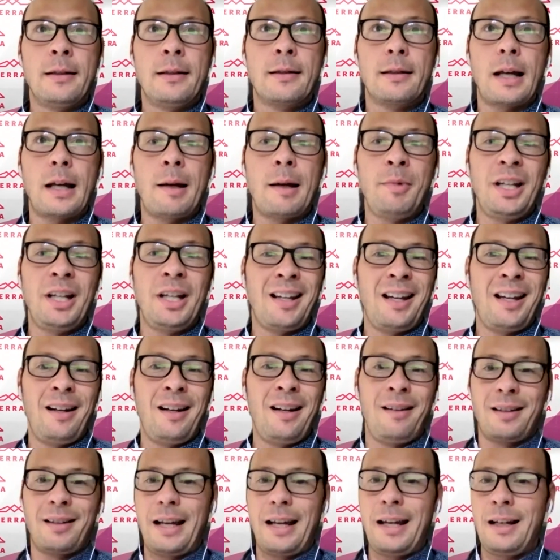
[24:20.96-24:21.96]
Since, I mean,
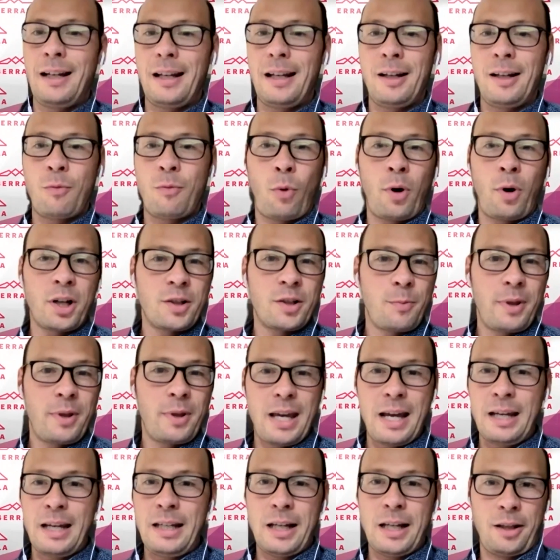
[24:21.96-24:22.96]
and it works
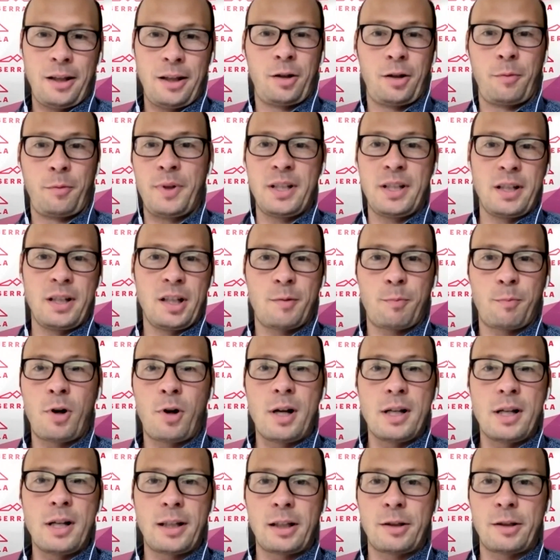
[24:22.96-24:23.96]
with any other business
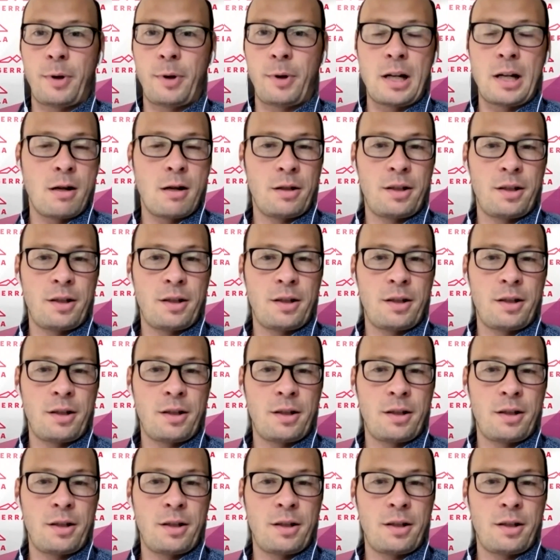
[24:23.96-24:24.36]
process, right?